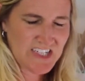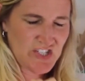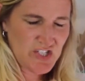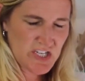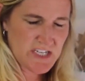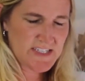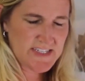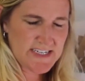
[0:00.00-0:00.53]

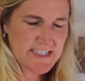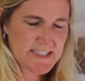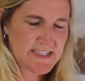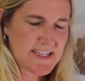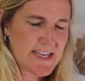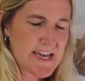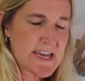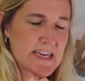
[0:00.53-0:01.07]
Jesus,
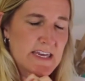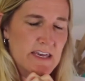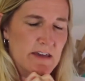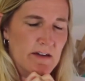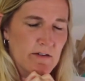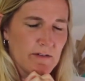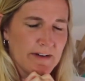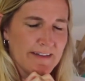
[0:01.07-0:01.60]
thank
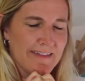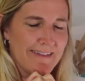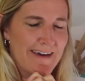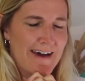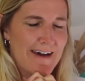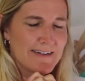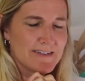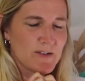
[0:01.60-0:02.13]
you
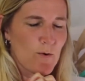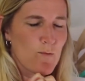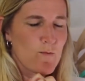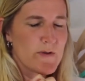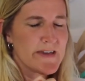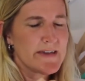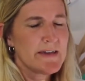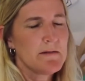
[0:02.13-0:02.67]
that
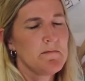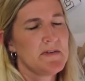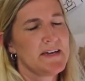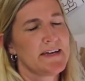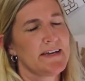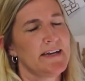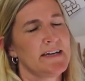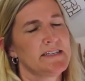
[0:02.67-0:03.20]
we can be
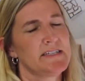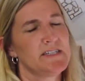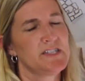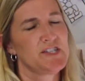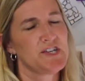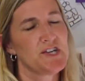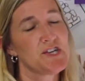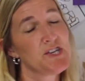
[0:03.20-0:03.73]
connected
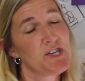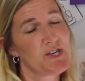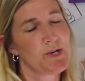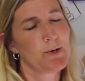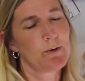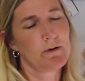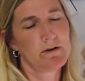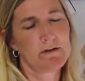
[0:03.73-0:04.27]
to
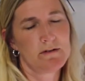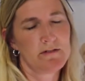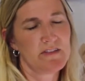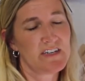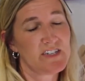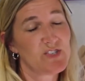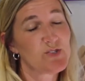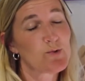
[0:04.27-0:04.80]
you,
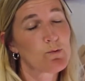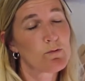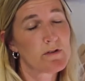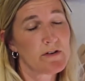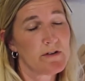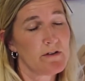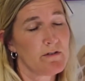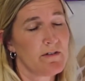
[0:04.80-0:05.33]
the
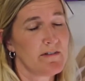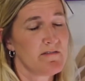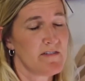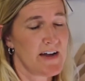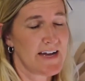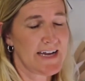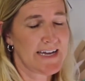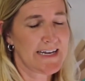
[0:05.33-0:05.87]
true
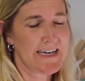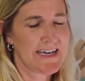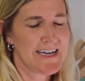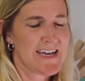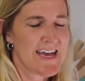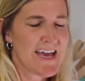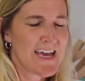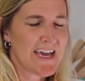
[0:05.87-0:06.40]
vine,
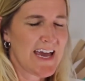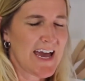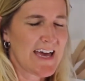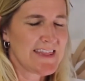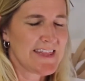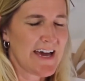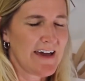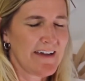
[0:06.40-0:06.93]

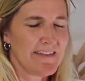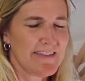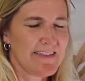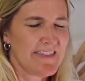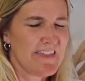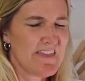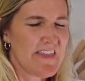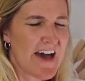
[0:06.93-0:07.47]
and
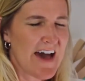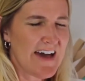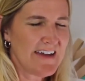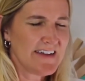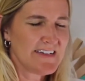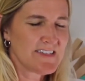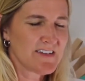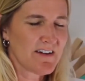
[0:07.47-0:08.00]

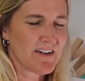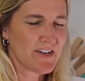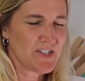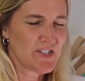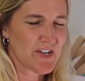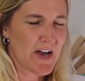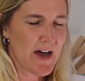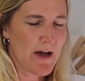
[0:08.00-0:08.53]
that is our
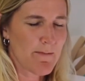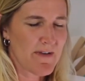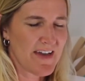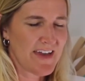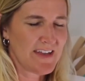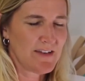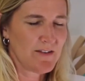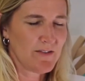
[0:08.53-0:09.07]
job.
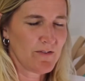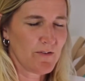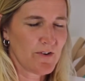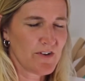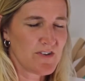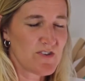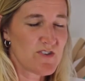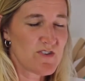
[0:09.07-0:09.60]
And
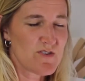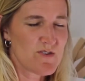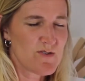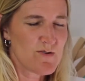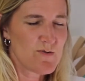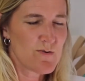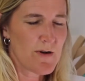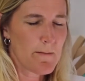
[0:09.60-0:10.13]
Lord,
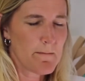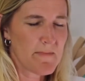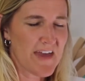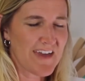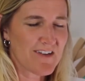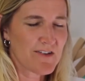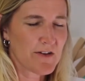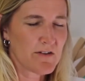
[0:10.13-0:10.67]
you
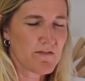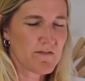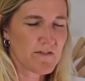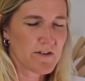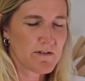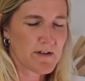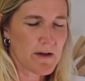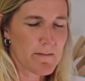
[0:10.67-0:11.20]
make good
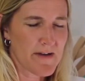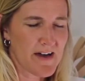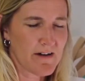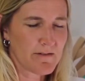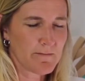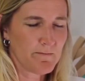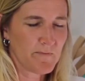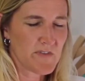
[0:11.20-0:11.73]
fruit come
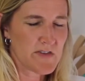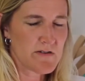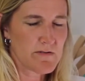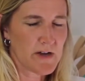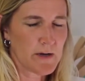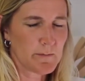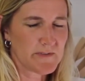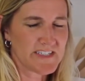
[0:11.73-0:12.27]
out. You
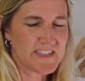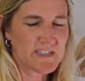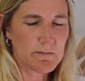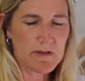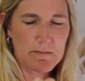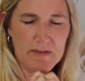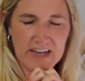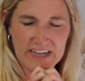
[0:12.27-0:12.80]
help us to
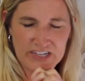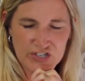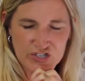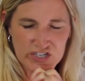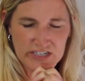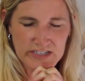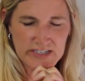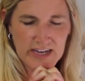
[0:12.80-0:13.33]
be
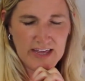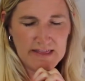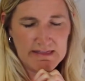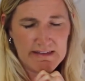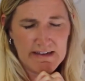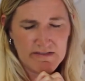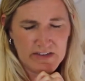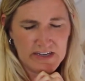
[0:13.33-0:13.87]
patient and
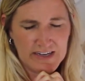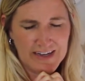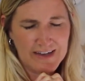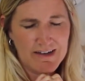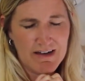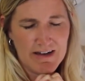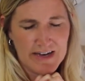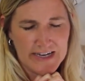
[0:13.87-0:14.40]
loving and
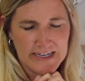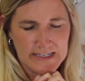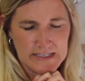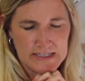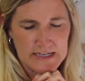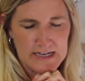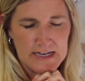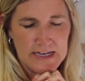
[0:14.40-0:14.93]
kind,